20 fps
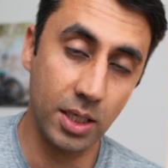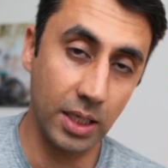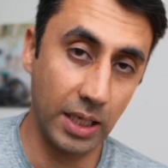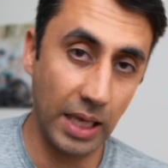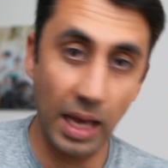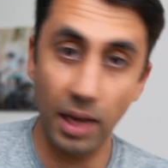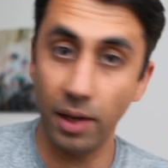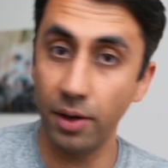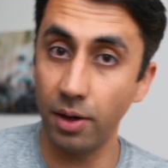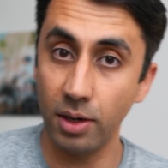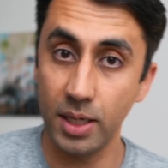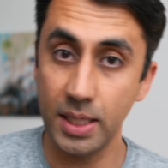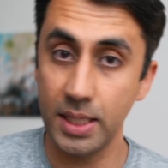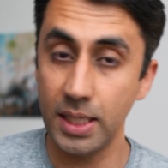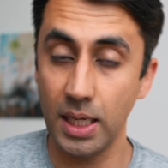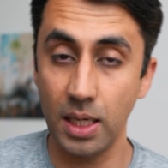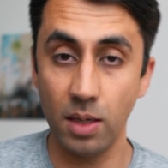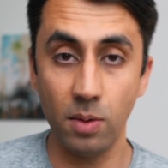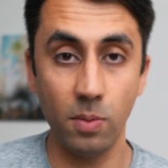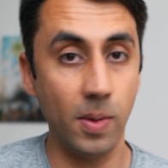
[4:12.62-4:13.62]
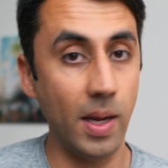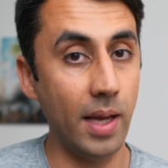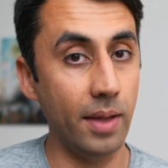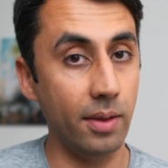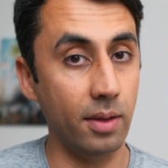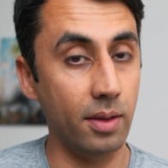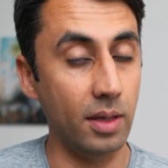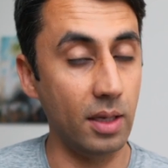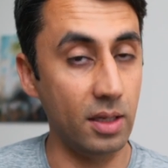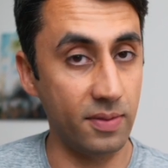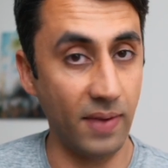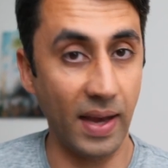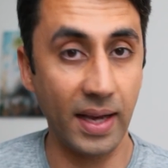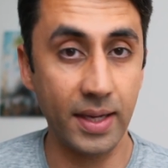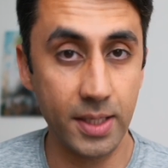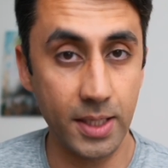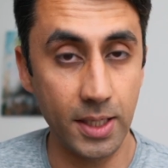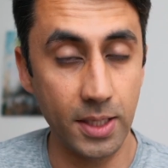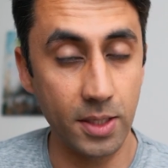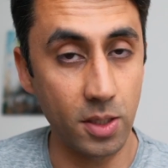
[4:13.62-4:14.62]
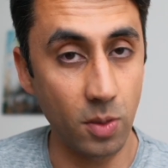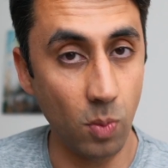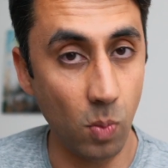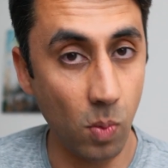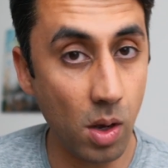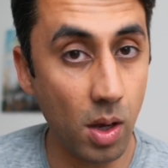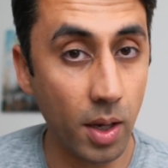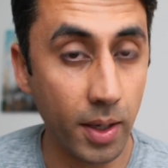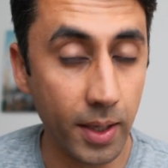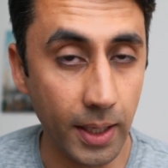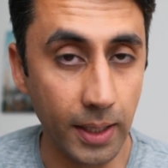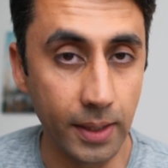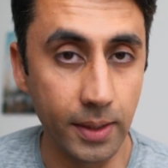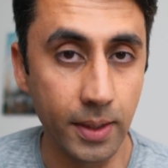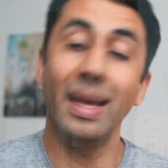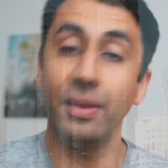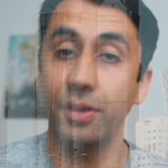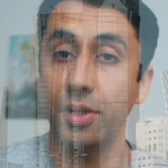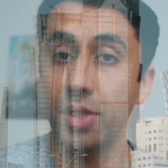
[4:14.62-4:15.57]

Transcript: to get an idea whether these vaccines are working. At